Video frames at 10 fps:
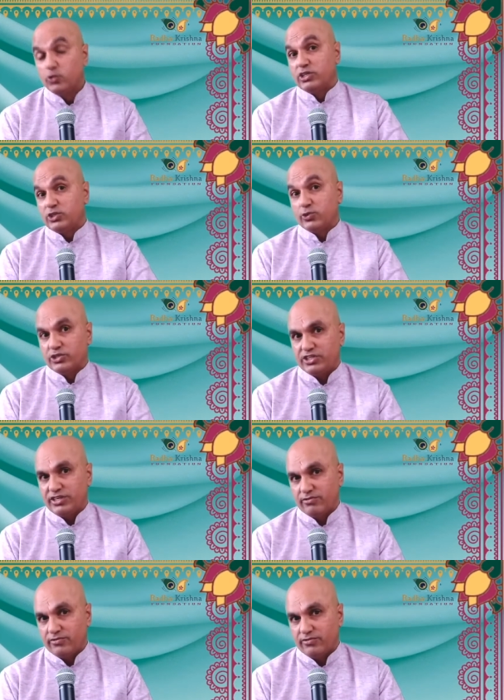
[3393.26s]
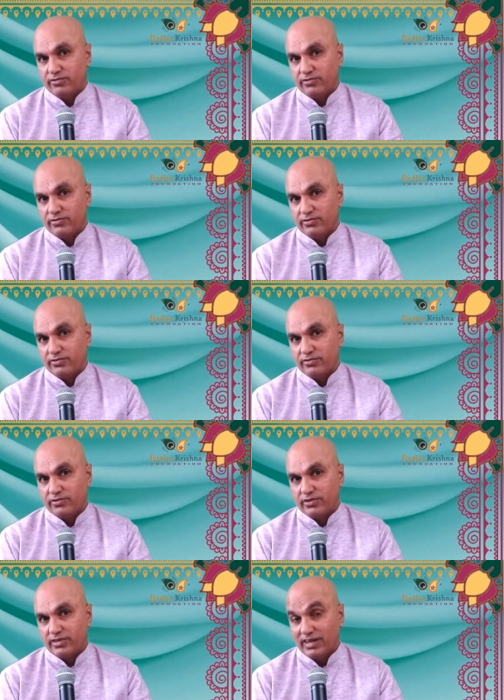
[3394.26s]
you want to achieve.
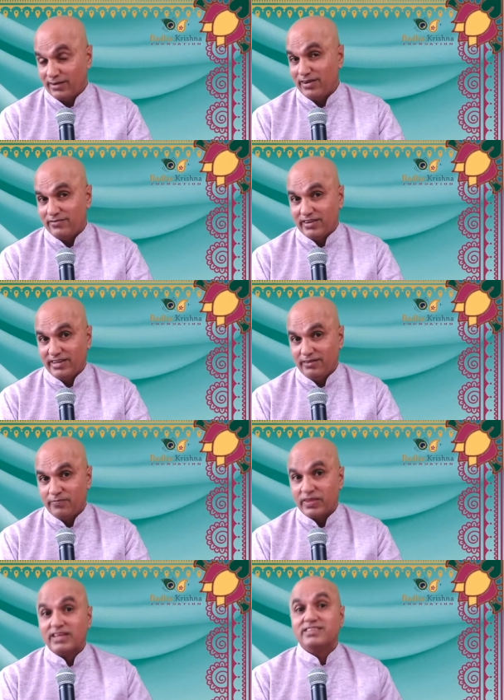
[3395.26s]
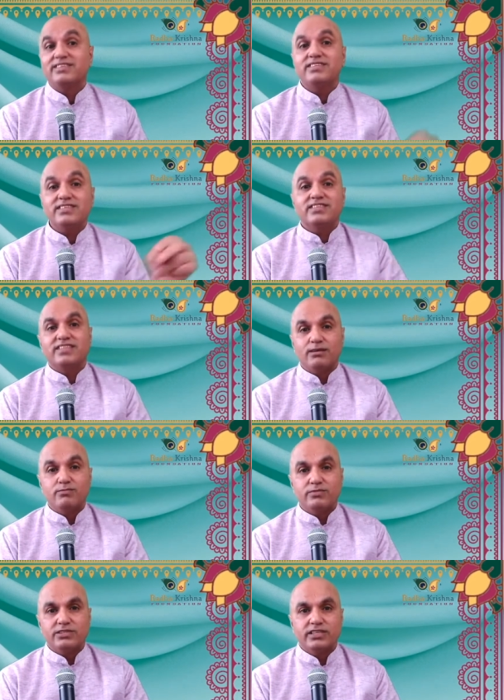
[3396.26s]
However,
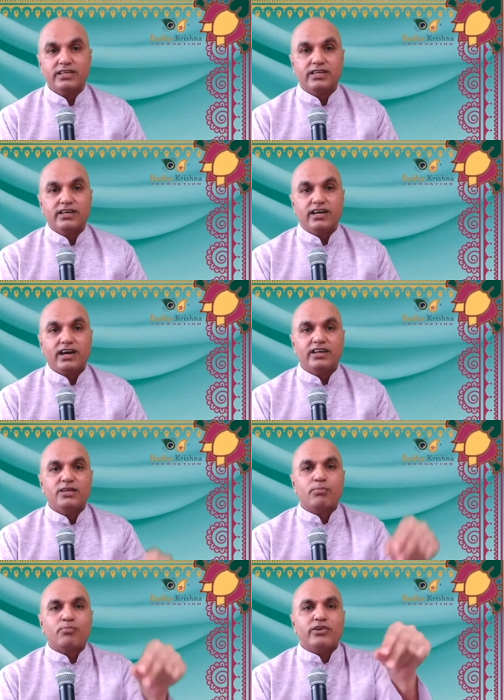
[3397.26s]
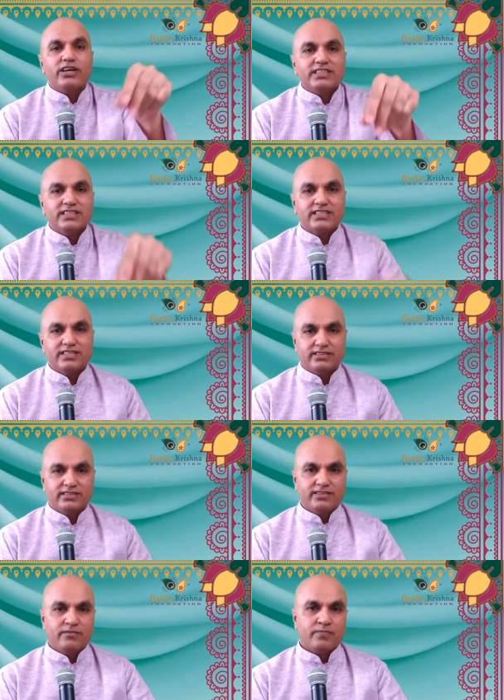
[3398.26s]
systems are the
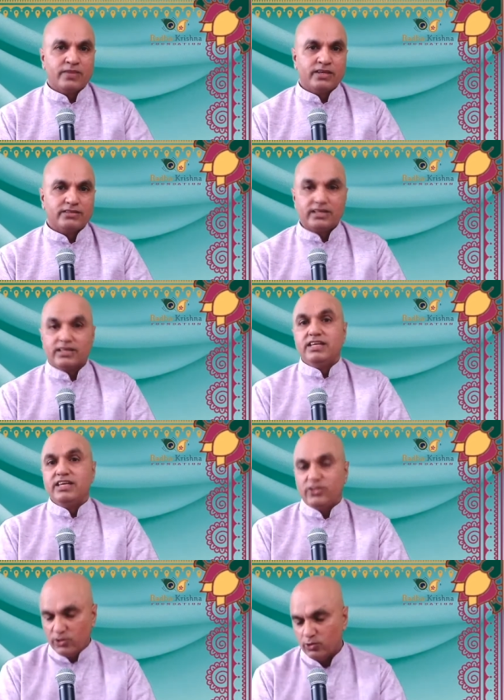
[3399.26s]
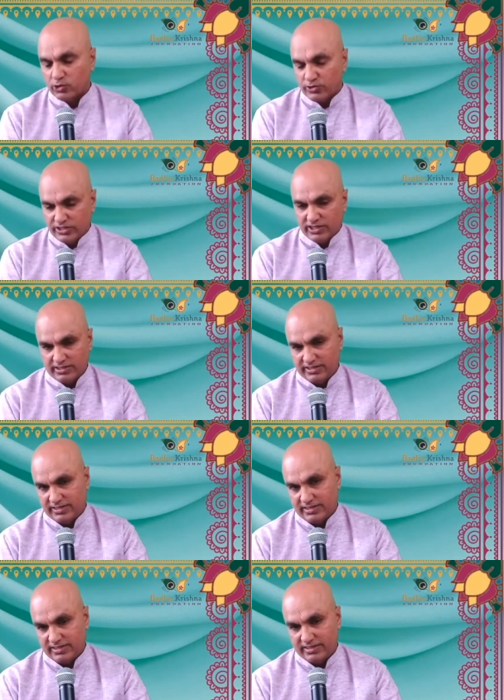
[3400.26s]
processes that lead to those
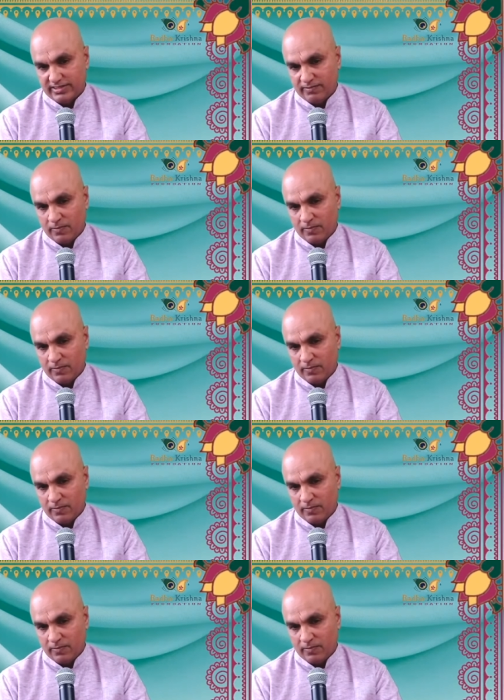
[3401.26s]
results.